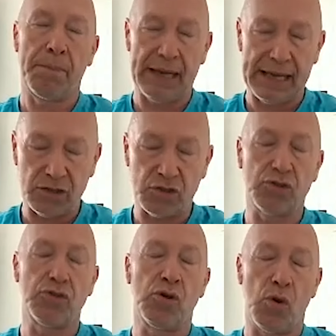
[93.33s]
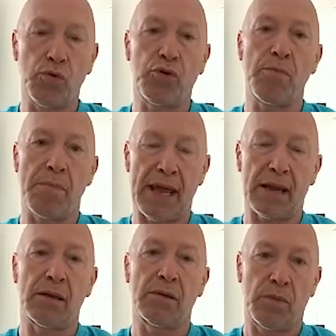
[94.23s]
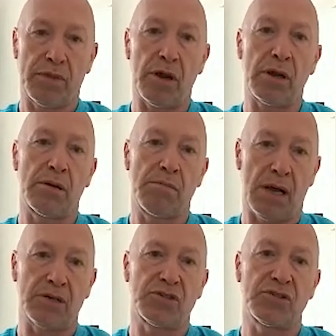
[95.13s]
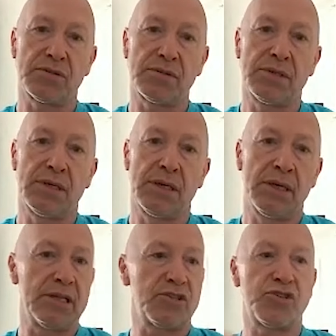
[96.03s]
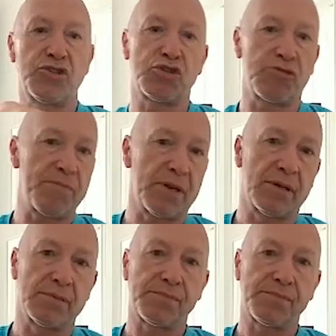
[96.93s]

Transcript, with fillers: please go to men without masks on. This isn't scripted.